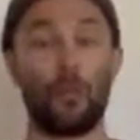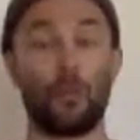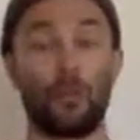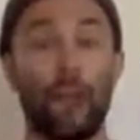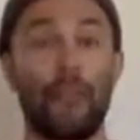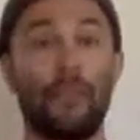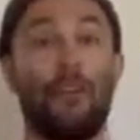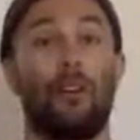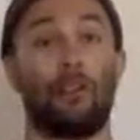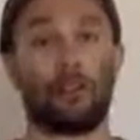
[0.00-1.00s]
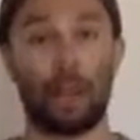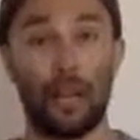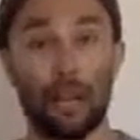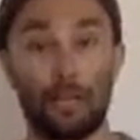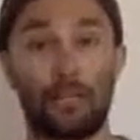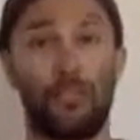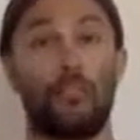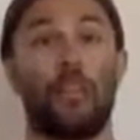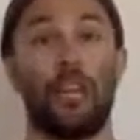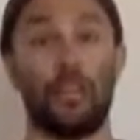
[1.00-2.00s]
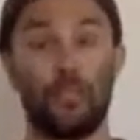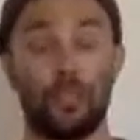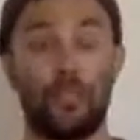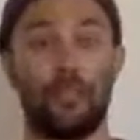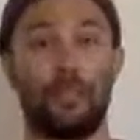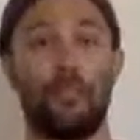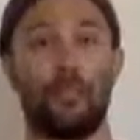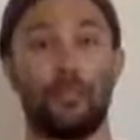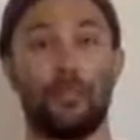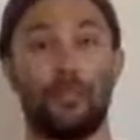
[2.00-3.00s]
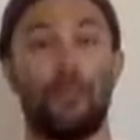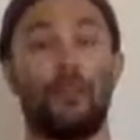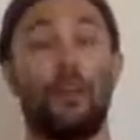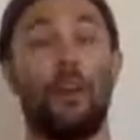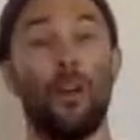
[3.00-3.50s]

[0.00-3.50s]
we're having a harder time exchanging these tissues out.